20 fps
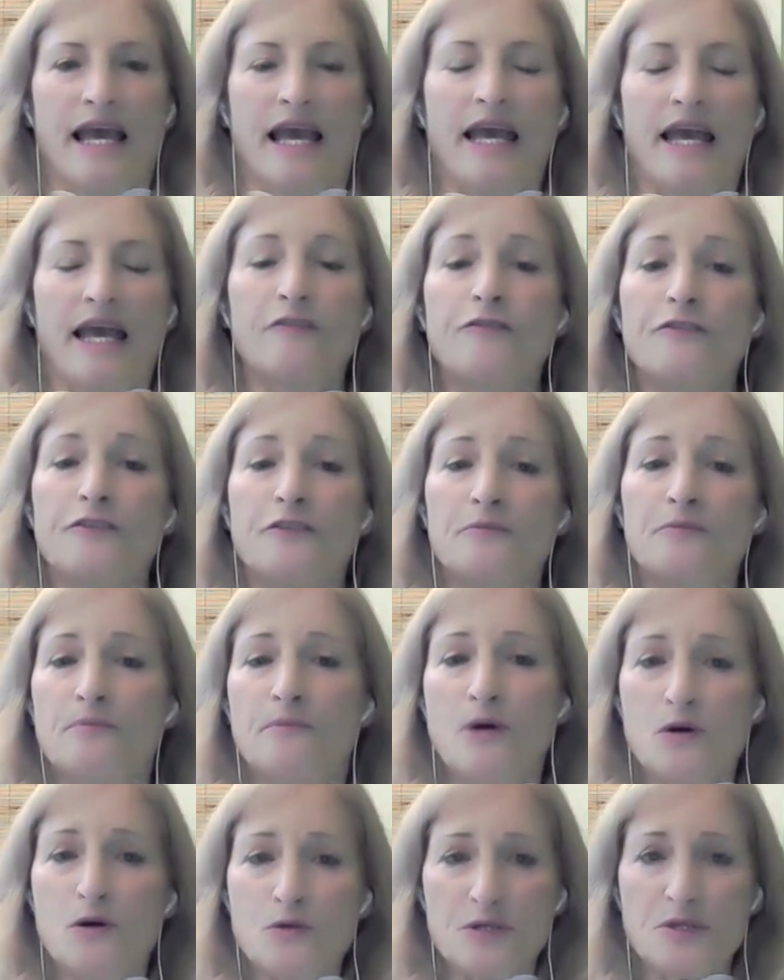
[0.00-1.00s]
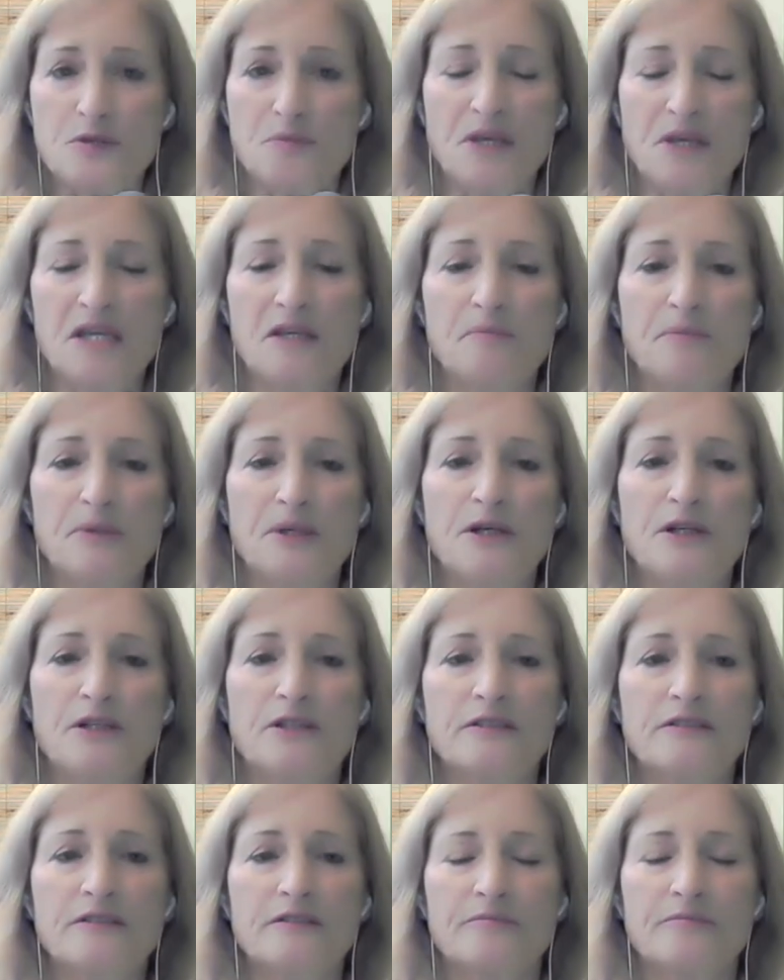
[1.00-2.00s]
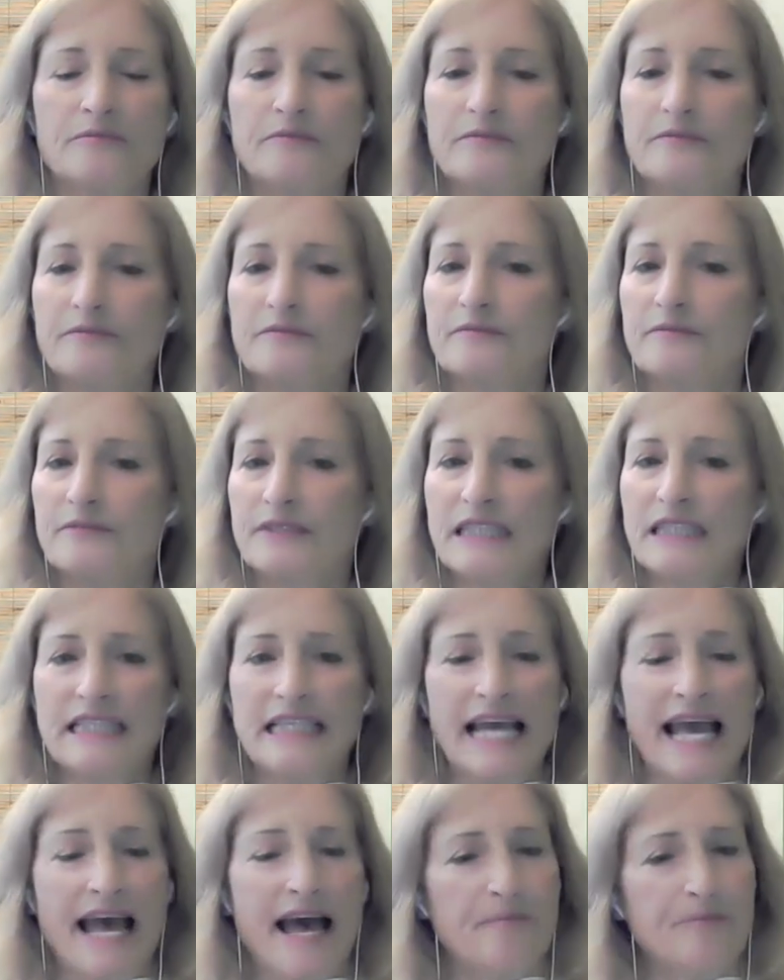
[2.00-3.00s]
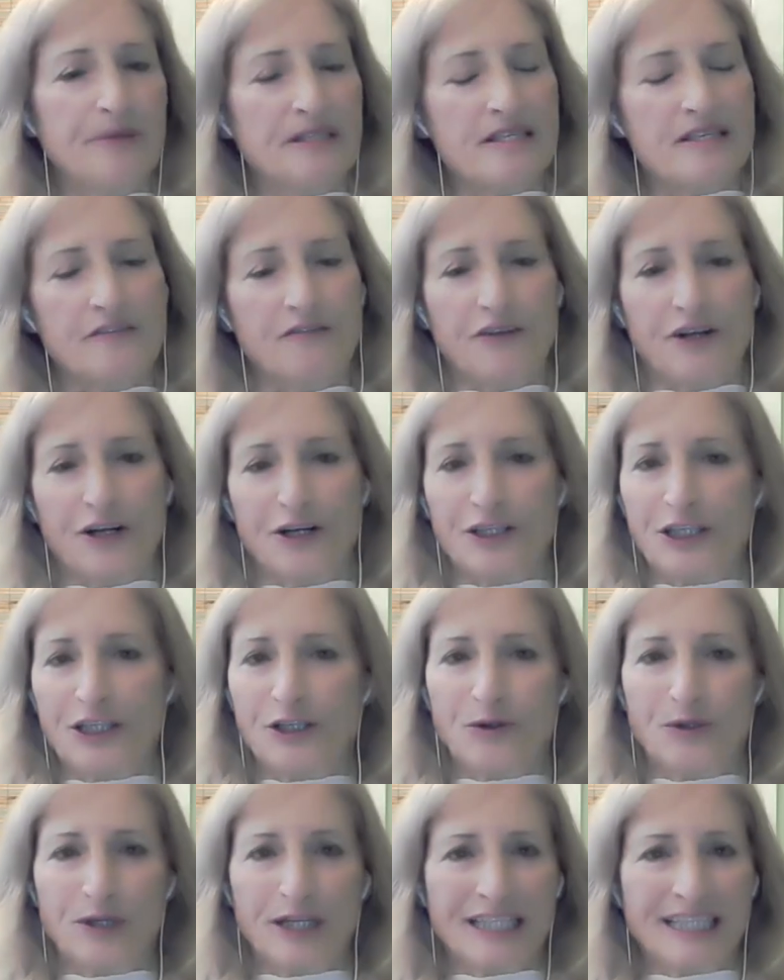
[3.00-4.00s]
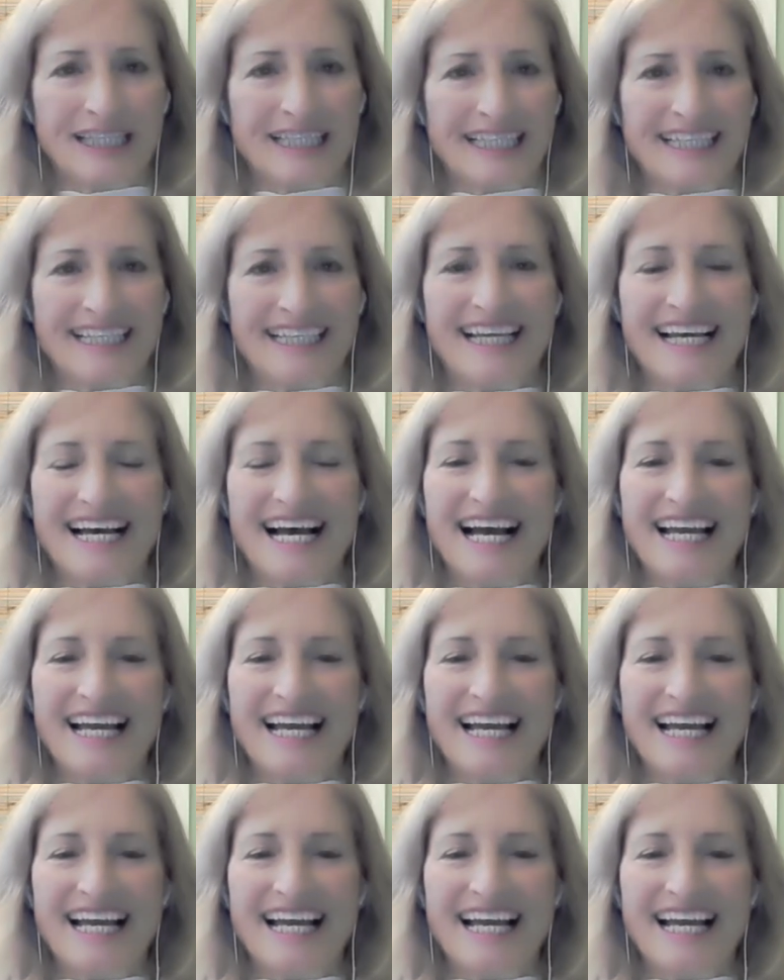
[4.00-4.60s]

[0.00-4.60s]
And for most people, it happens fairly quickly.